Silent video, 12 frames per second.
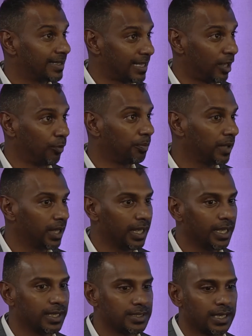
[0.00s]
helped me
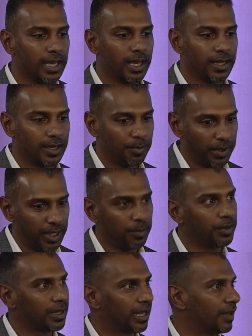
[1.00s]
is the
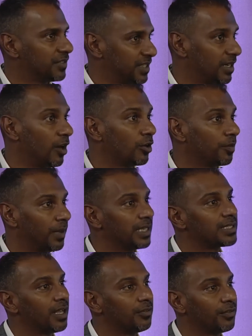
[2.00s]
people that I've surrounded
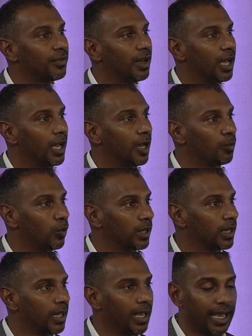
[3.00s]
myself with,
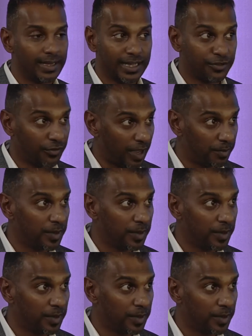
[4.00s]
and that's family